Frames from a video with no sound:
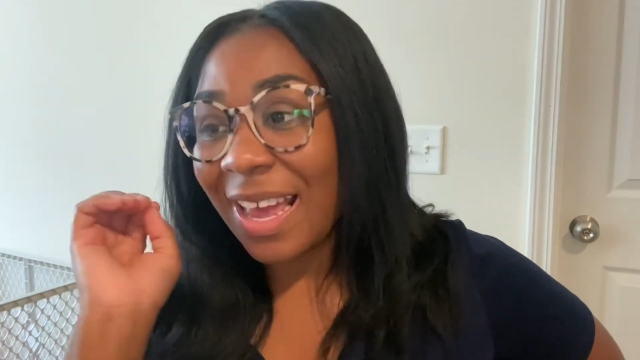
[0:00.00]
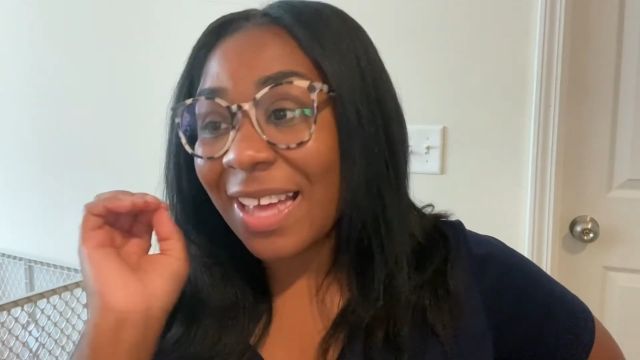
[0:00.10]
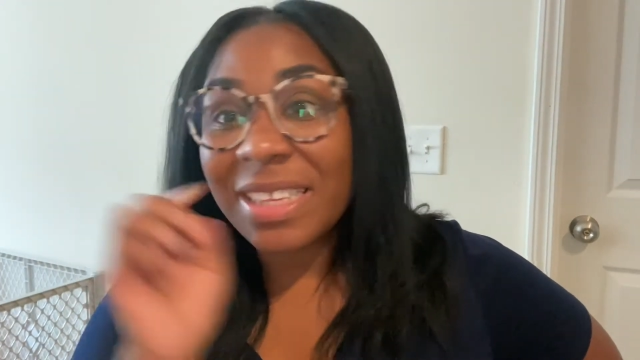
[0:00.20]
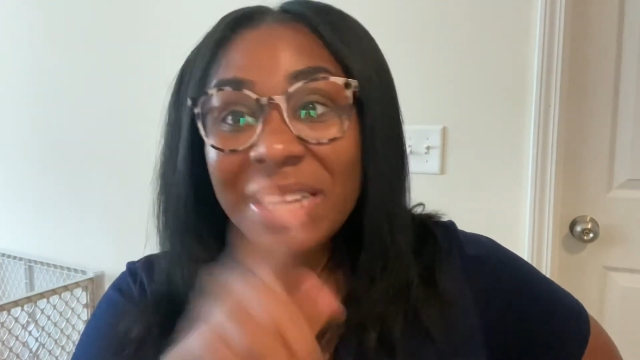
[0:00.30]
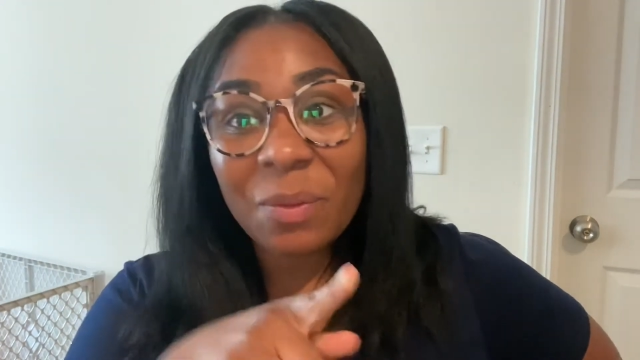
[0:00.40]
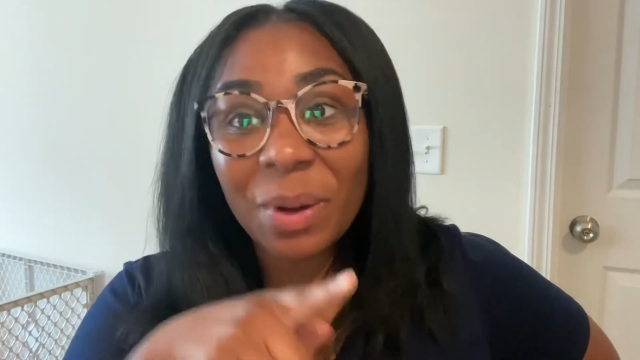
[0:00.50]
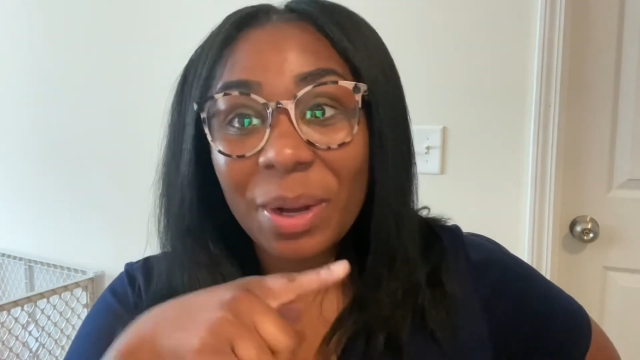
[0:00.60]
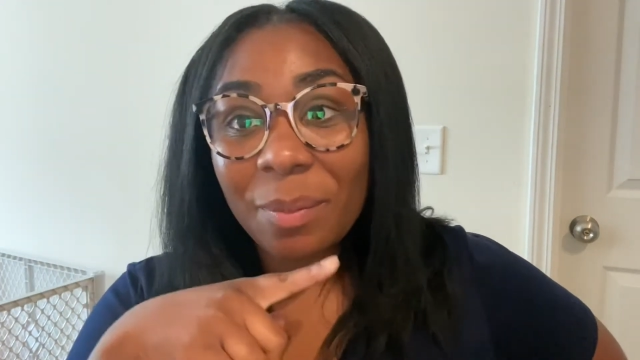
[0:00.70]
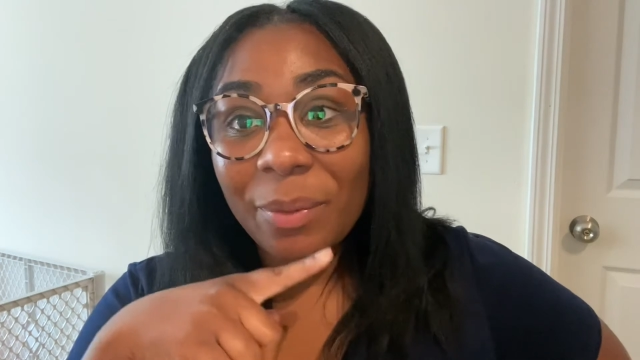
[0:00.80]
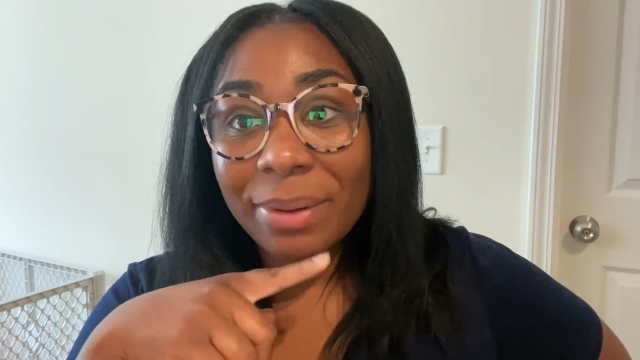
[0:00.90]
It's not working
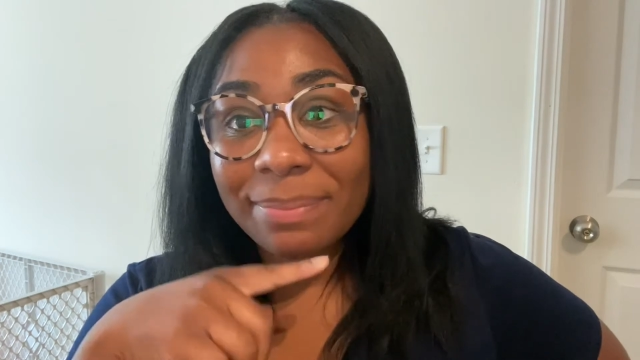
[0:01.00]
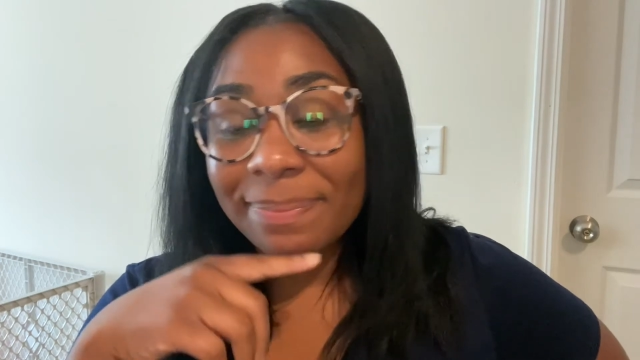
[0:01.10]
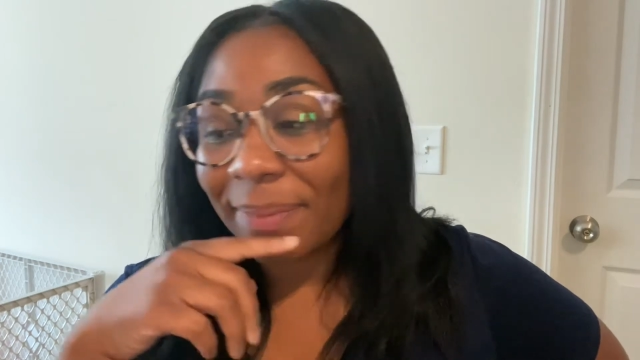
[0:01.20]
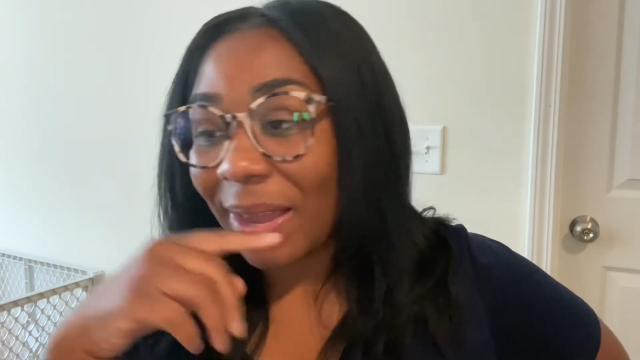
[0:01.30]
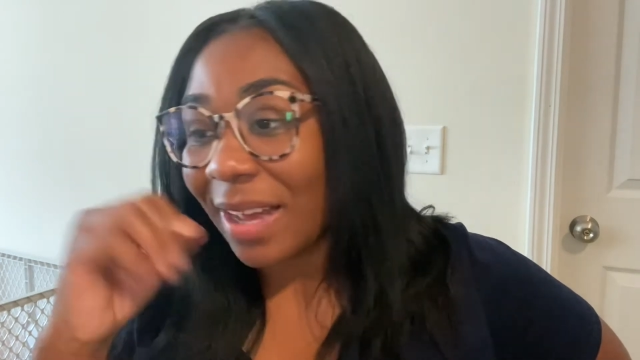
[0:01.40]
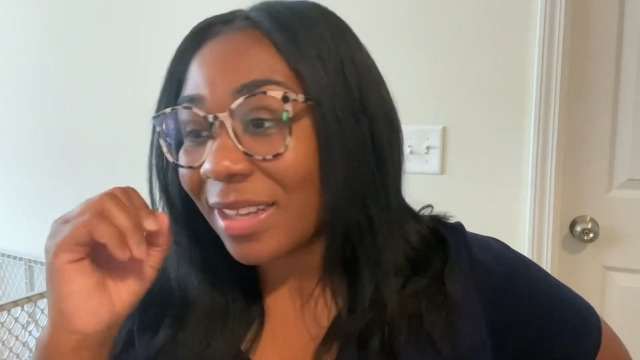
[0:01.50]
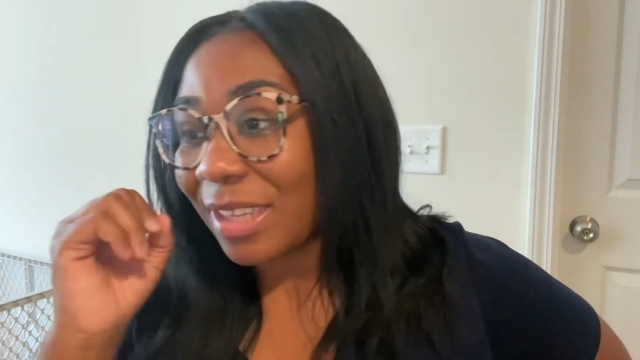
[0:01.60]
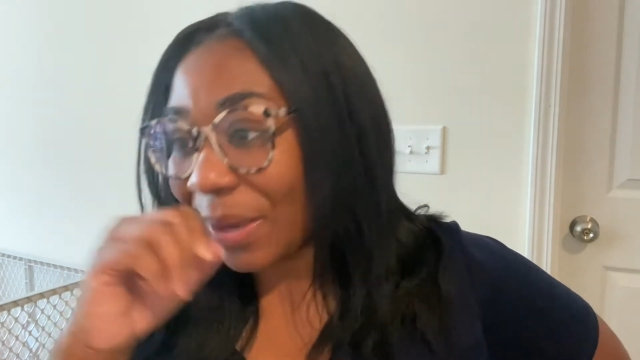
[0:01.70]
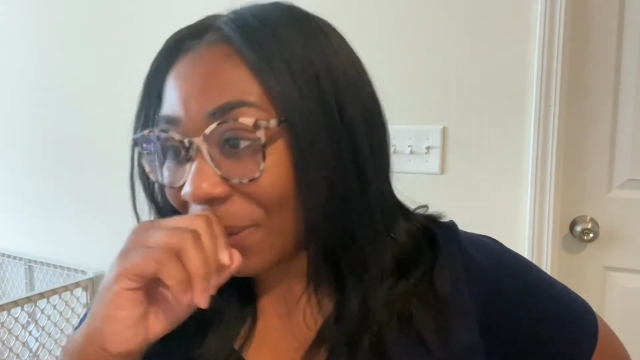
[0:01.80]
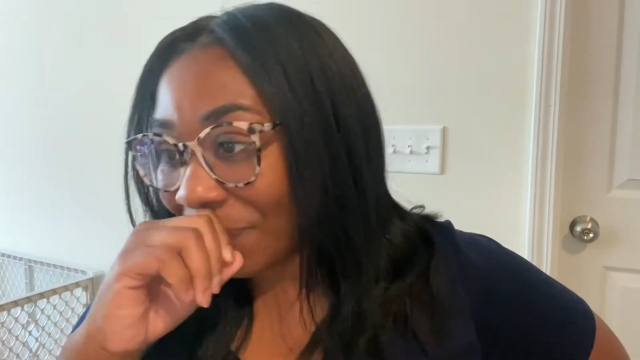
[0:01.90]
no more.
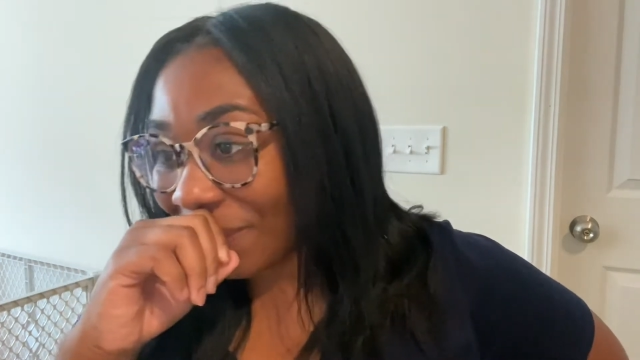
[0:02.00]
So